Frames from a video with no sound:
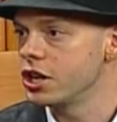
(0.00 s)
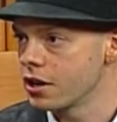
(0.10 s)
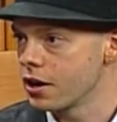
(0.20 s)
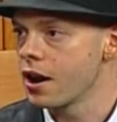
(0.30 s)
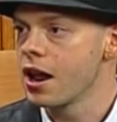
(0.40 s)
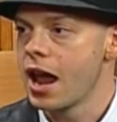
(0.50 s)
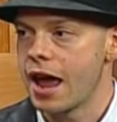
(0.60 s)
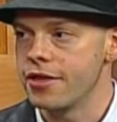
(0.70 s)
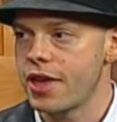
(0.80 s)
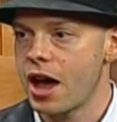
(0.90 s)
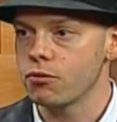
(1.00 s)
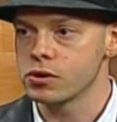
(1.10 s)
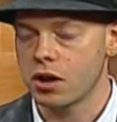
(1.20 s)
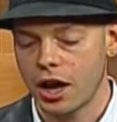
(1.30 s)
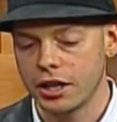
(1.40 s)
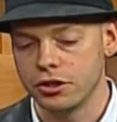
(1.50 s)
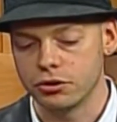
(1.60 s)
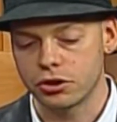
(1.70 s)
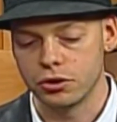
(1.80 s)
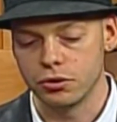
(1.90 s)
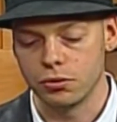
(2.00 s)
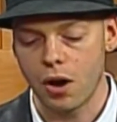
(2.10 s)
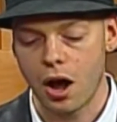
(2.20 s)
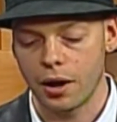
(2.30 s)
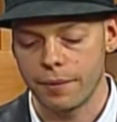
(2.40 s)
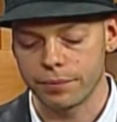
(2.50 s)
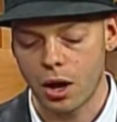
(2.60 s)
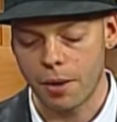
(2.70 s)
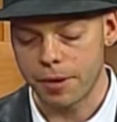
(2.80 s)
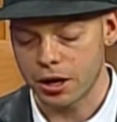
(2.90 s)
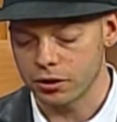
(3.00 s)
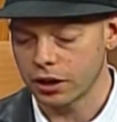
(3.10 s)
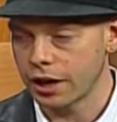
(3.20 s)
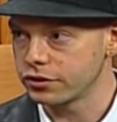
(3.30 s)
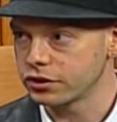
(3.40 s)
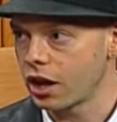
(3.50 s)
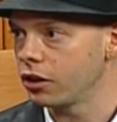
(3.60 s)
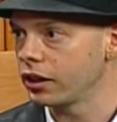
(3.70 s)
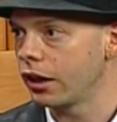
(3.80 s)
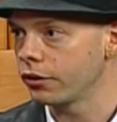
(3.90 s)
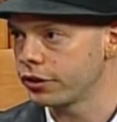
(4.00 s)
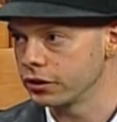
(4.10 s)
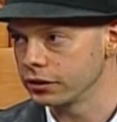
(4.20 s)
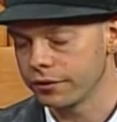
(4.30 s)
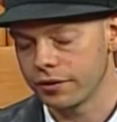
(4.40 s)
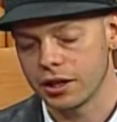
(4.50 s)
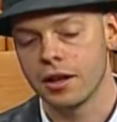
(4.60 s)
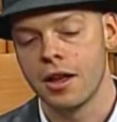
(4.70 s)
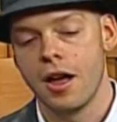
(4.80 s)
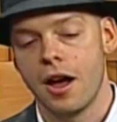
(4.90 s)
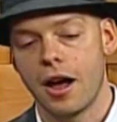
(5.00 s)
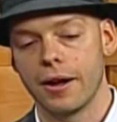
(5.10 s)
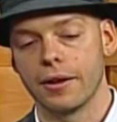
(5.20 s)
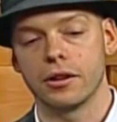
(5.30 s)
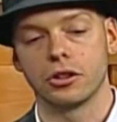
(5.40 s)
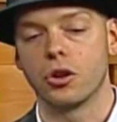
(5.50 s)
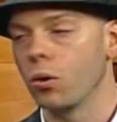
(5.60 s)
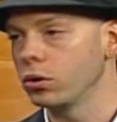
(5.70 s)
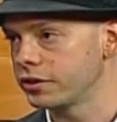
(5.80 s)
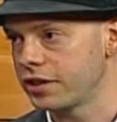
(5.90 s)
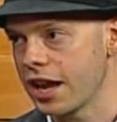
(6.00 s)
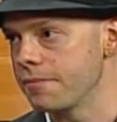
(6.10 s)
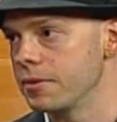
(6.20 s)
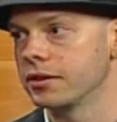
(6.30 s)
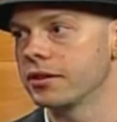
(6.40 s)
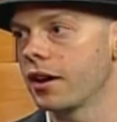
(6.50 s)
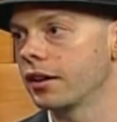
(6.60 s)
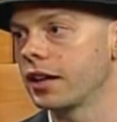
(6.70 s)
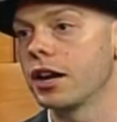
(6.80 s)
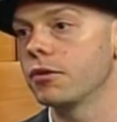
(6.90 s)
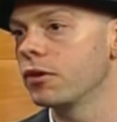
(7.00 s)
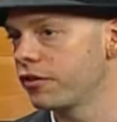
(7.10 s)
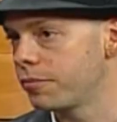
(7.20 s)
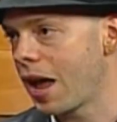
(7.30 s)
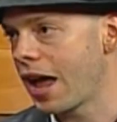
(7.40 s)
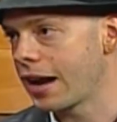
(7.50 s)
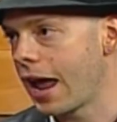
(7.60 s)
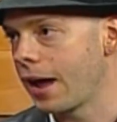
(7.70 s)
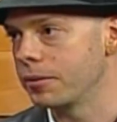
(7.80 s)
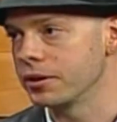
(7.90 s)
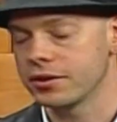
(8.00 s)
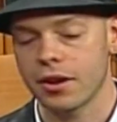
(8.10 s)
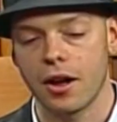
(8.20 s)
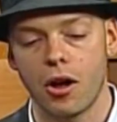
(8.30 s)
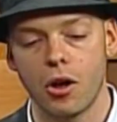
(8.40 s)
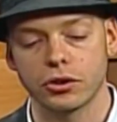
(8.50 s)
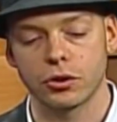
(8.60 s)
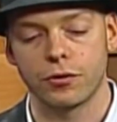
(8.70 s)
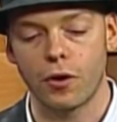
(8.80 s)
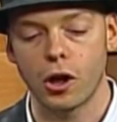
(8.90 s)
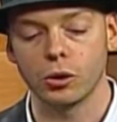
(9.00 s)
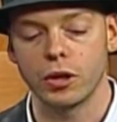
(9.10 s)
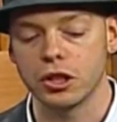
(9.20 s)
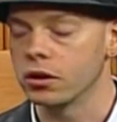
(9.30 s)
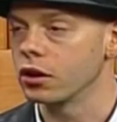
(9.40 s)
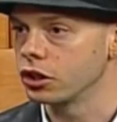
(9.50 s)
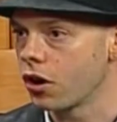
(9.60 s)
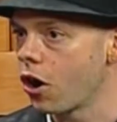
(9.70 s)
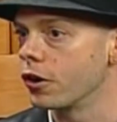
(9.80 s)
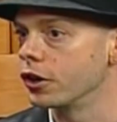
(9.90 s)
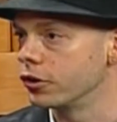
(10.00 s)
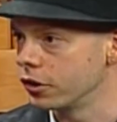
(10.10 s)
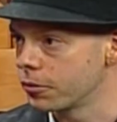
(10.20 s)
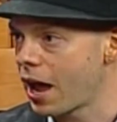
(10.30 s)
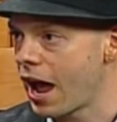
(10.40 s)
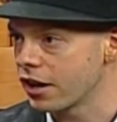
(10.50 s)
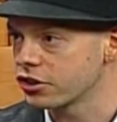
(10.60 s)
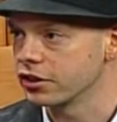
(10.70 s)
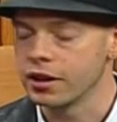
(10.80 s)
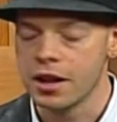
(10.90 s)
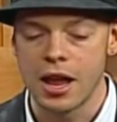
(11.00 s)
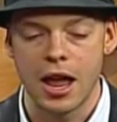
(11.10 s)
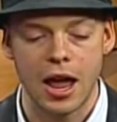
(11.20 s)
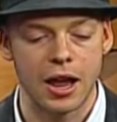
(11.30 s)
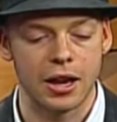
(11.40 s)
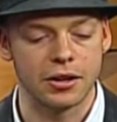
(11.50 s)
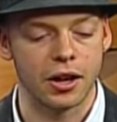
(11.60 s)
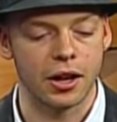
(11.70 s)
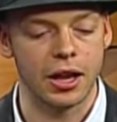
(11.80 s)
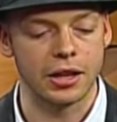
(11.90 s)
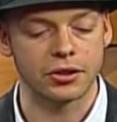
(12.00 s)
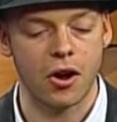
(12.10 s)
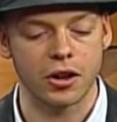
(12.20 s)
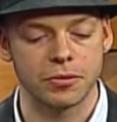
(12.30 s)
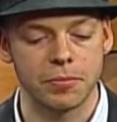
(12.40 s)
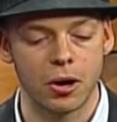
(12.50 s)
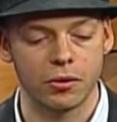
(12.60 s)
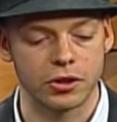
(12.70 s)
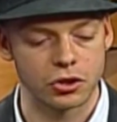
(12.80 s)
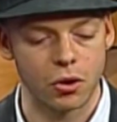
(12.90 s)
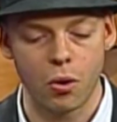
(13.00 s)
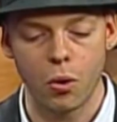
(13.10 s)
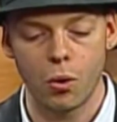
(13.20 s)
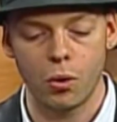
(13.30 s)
year, and that will guide you to a better lifestyle, healthier living, goal attainment, getting rid of bad habits, also following your heart, your inner passion. And it talks about, there's